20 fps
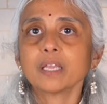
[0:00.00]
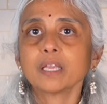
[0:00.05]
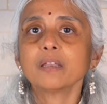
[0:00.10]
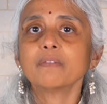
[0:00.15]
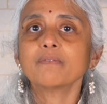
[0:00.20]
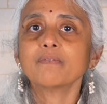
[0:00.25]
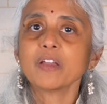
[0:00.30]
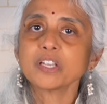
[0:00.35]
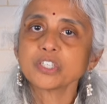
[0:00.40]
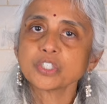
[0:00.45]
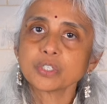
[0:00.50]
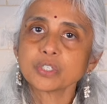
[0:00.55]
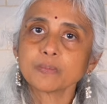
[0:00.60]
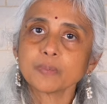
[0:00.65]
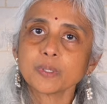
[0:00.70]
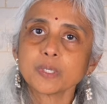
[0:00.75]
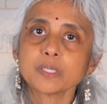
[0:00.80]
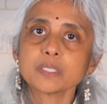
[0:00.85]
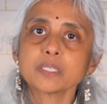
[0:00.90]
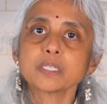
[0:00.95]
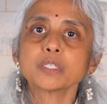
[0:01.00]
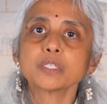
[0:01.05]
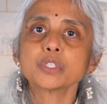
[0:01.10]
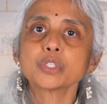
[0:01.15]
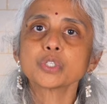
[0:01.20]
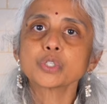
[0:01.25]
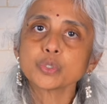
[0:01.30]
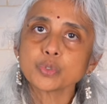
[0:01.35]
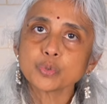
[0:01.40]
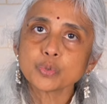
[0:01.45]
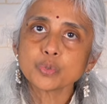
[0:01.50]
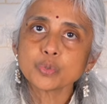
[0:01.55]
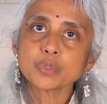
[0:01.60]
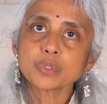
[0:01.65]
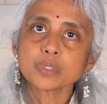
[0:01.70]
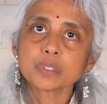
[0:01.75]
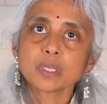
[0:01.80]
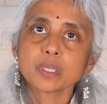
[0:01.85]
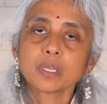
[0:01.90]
in vegetables, in stews,